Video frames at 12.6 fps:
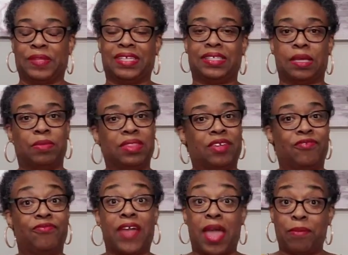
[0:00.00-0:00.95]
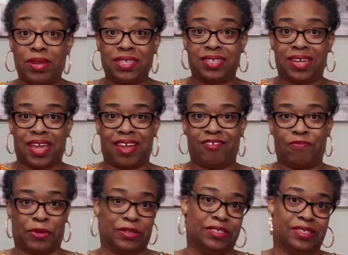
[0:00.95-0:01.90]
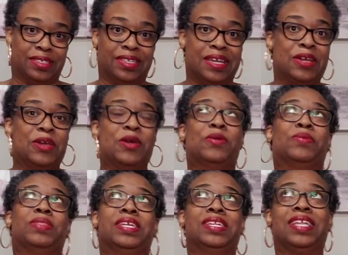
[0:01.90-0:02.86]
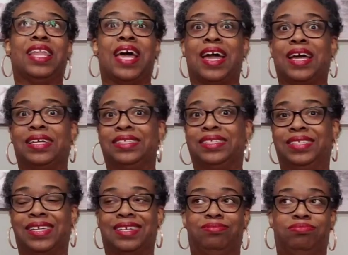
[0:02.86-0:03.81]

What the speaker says: some of the fabrics that I have purchased within the last,